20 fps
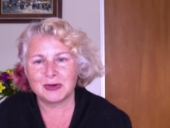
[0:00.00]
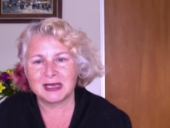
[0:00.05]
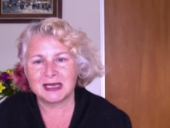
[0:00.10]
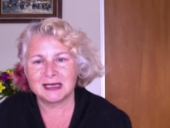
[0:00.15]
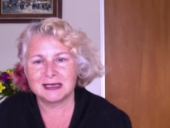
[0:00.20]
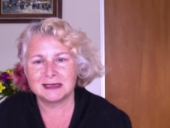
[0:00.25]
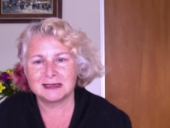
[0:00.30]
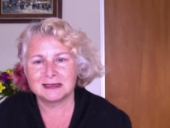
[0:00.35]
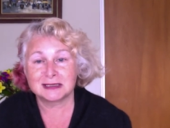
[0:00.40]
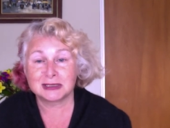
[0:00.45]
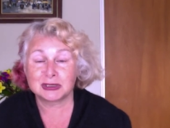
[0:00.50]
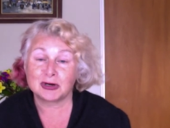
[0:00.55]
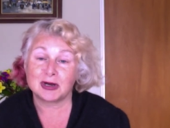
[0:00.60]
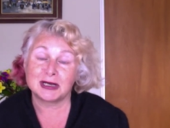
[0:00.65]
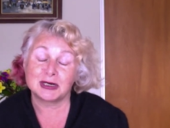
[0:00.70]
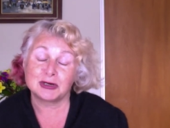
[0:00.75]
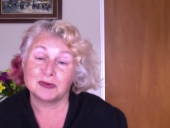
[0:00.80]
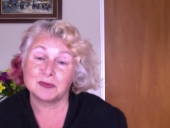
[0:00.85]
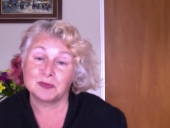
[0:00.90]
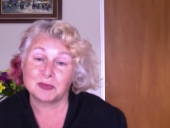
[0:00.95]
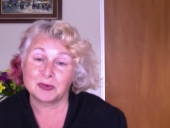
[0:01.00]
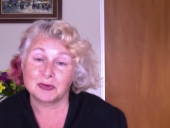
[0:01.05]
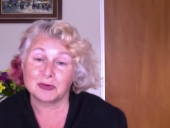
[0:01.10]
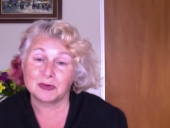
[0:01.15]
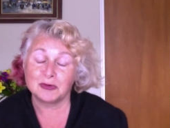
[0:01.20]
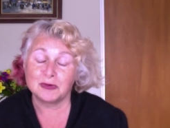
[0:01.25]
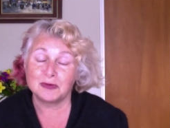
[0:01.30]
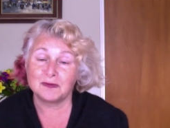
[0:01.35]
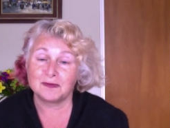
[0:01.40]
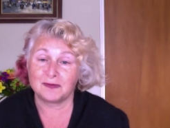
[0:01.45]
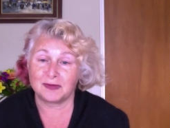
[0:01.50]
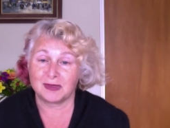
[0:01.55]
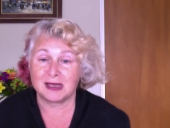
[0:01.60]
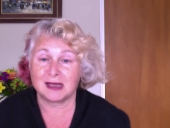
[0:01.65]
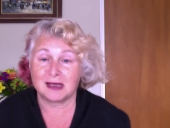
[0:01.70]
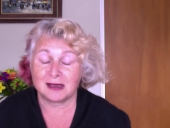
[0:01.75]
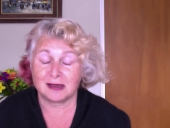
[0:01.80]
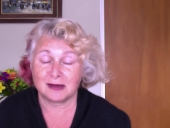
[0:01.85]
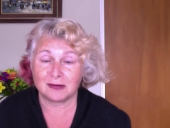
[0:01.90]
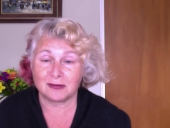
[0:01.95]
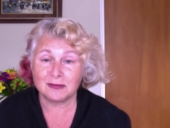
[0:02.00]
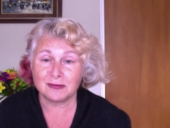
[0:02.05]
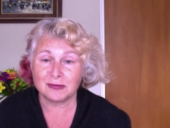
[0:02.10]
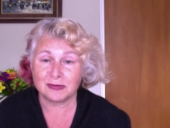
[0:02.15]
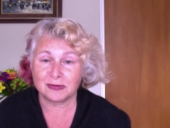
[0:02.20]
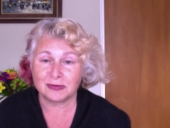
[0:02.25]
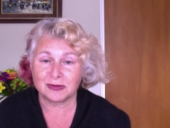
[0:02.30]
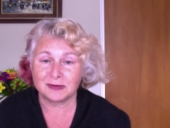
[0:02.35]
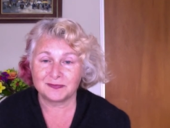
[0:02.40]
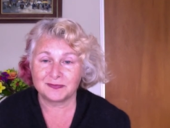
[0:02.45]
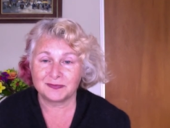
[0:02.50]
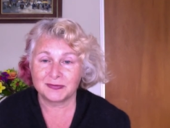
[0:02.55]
is trying to improve their health